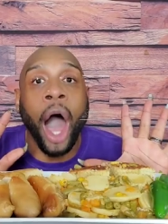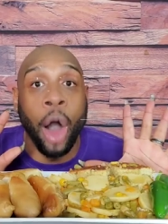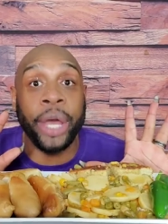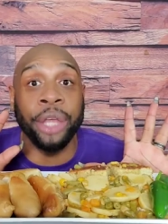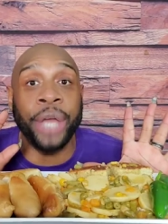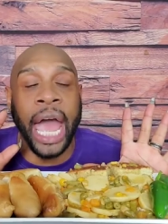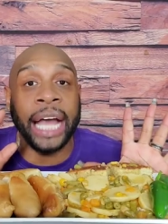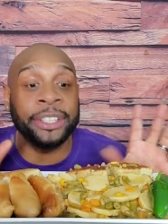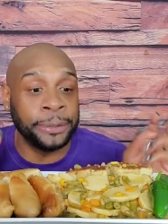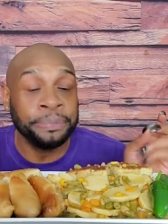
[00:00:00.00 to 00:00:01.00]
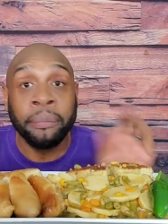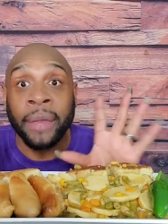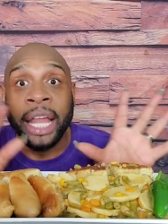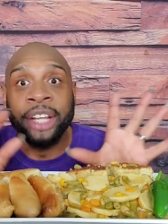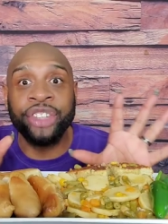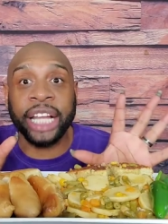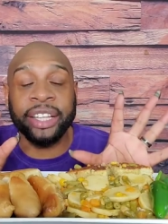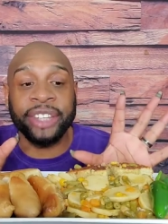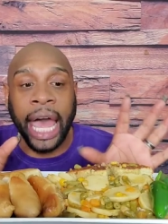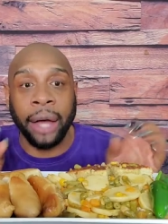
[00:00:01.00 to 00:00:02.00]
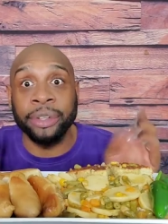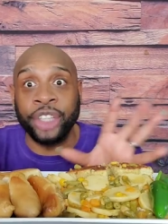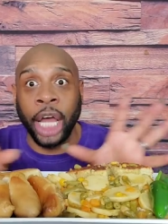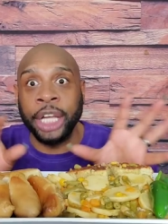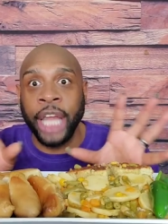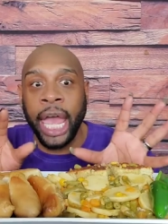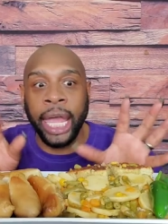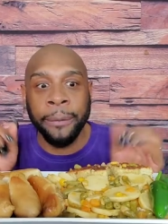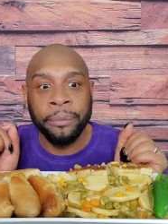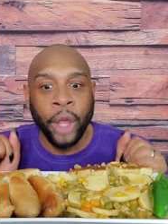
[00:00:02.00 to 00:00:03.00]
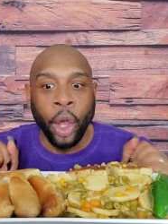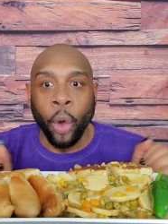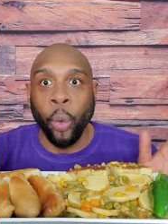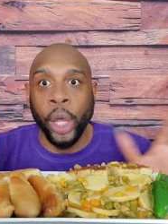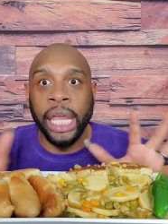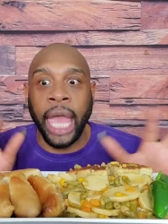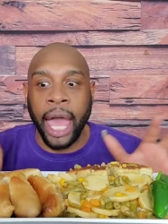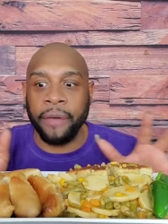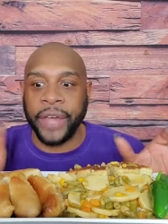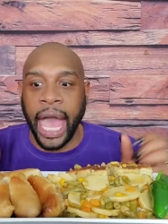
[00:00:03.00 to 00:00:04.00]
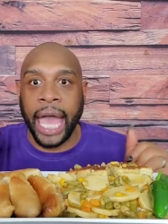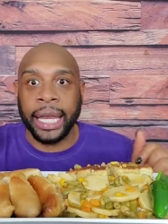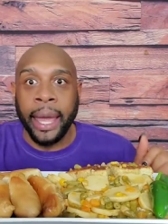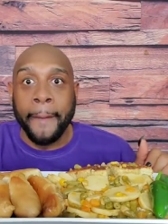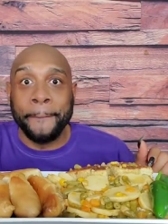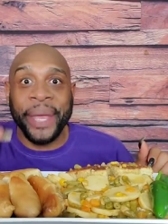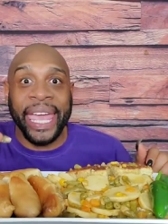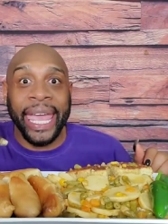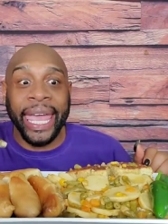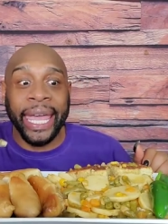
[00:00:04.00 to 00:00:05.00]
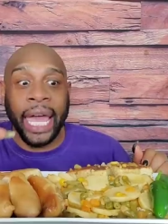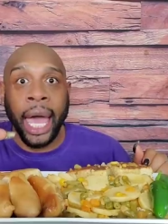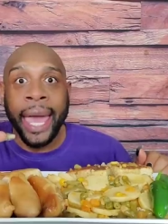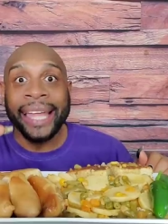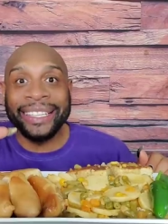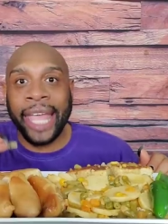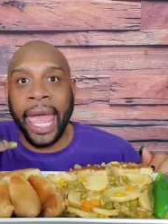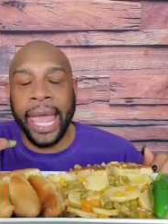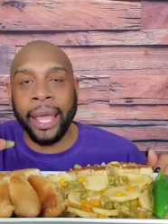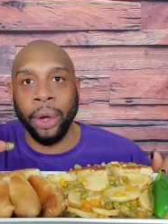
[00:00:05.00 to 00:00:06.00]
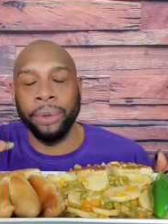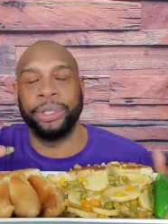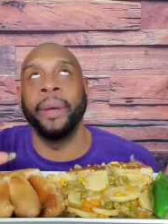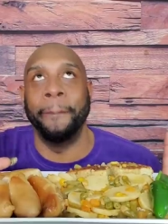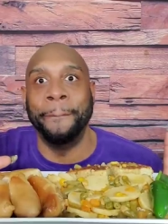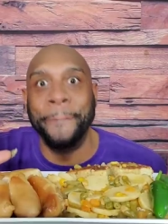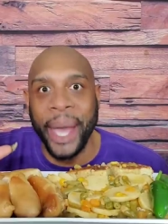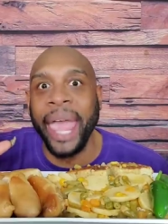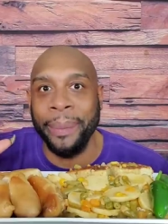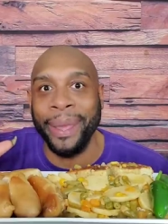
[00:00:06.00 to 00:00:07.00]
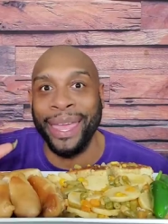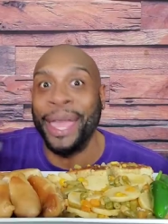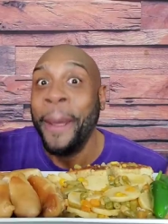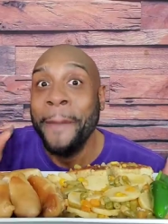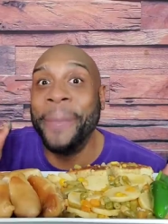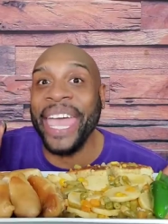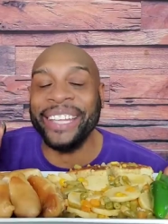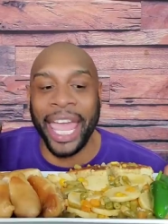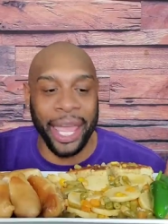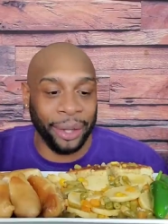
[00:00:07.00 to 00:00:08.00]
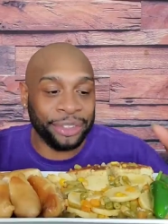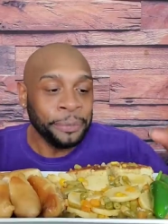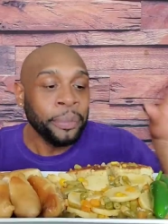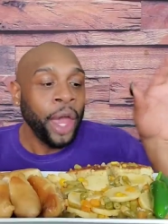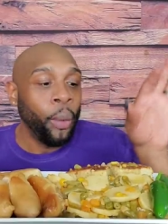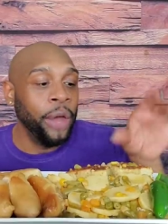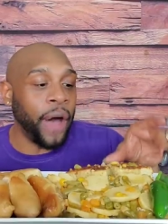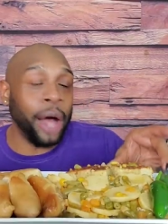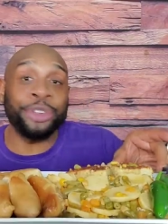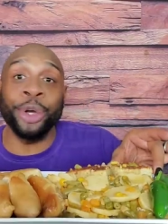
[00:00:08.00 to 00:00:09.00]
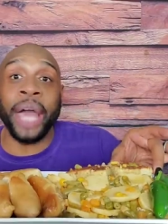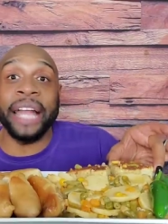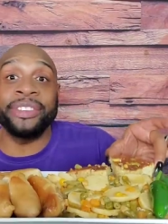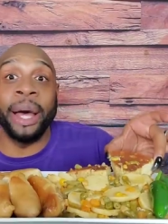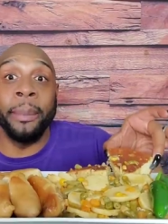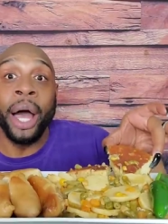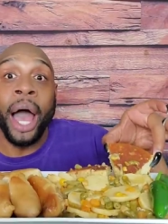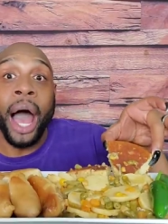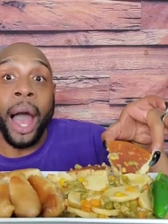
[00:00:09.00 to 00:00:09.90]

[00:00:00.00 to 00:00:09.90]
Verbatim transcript: Okay, you guys. Check this out. Today, we have got pigtails, baby, pigtails. We've also got some